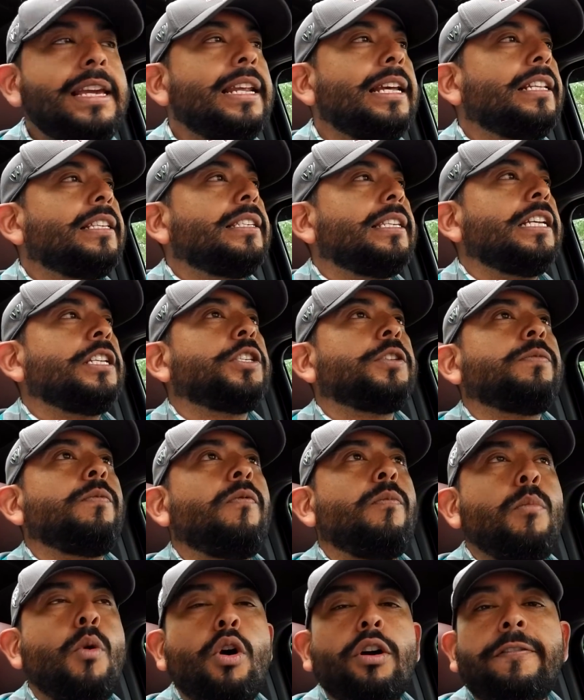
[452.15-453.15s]
It's
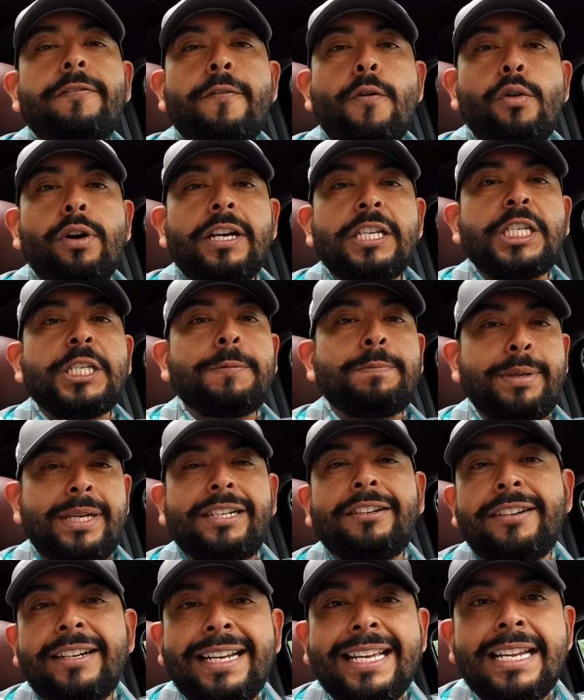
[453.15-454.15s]
more for a
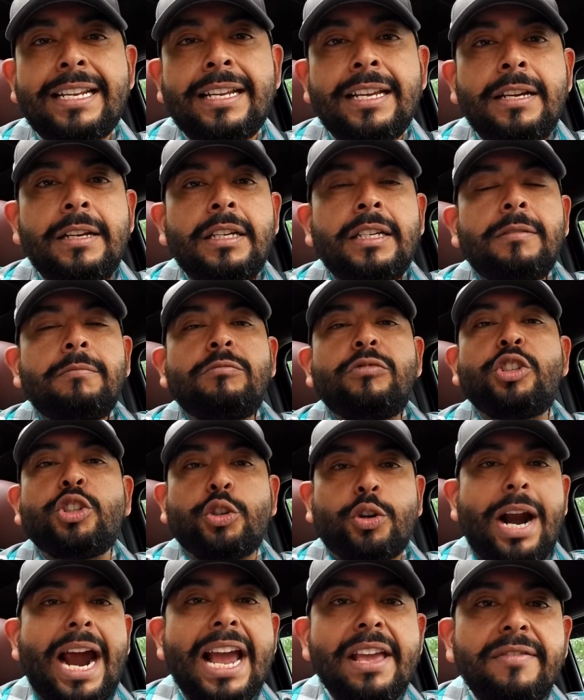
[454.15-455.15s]
spirited
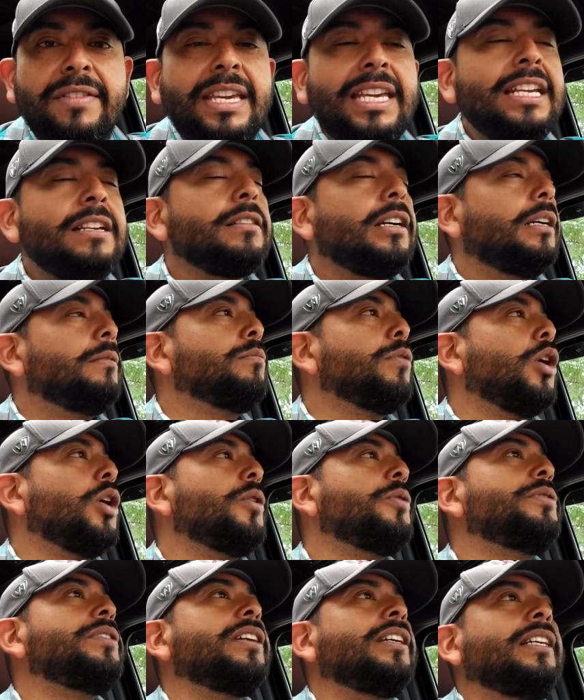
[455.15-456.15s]
driving
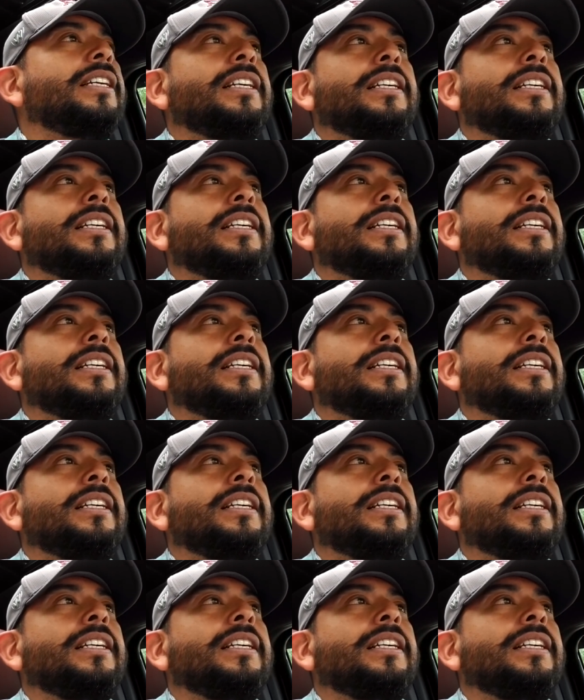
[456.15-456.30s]
mode.